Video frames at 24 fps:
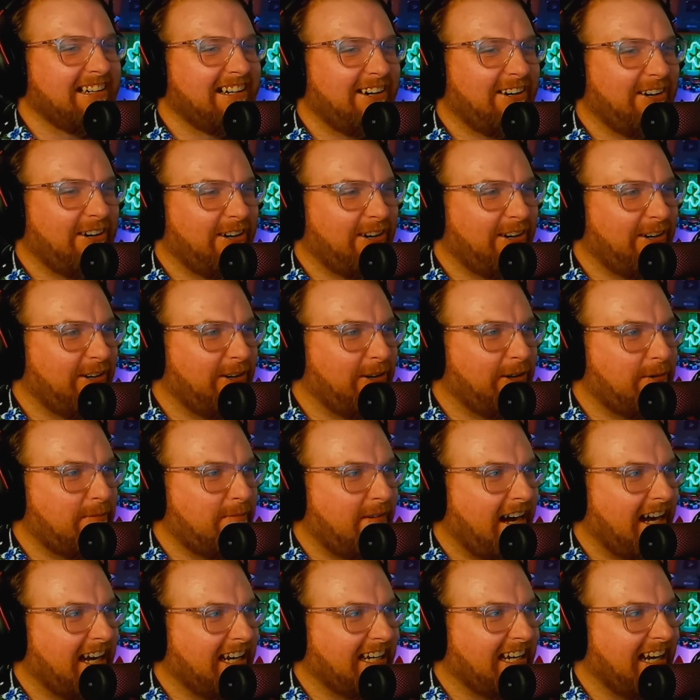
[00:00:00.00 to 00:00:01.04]
Oh
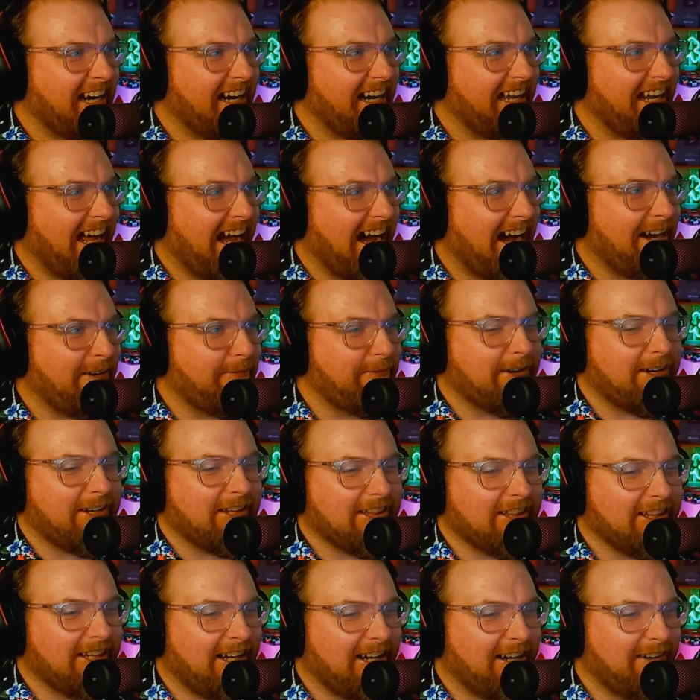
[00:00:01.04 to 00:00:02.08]
my God. I would
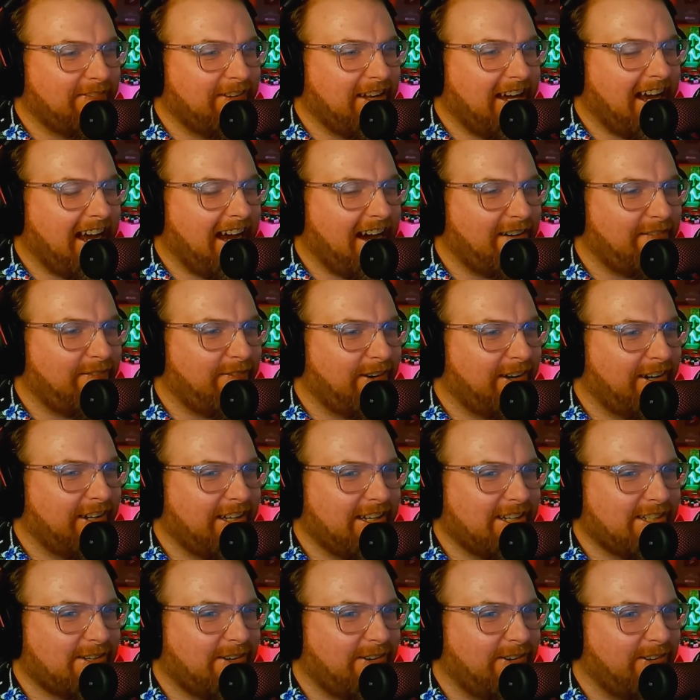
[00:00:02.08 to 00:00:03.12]
love to have one of
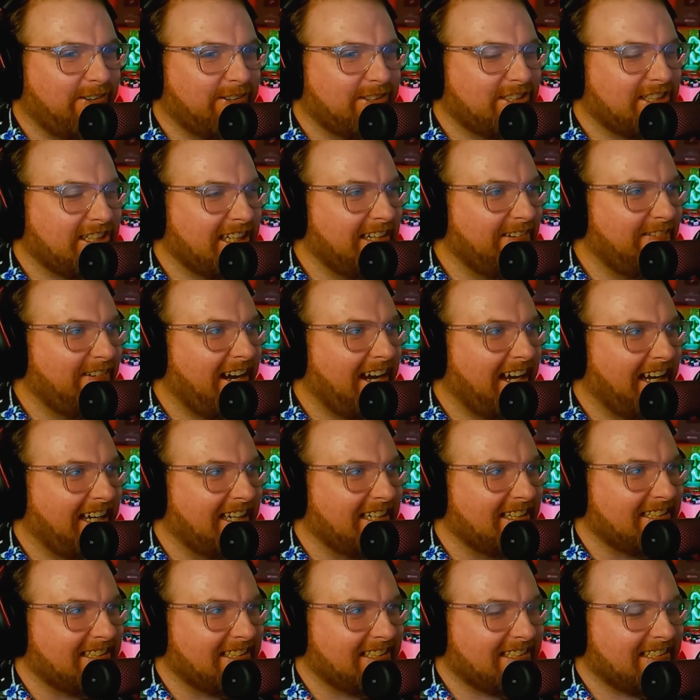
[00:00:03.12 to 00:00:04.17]
these old
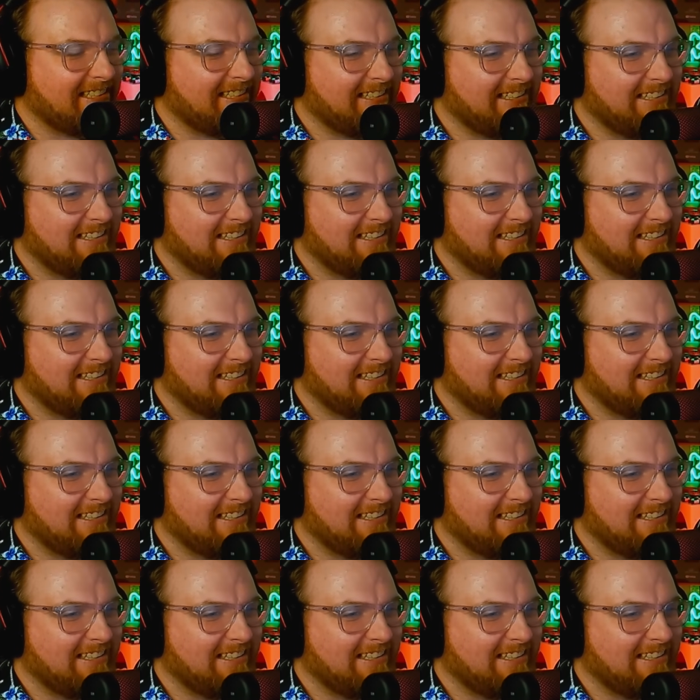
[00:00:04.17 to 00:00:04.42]
G-Wagons.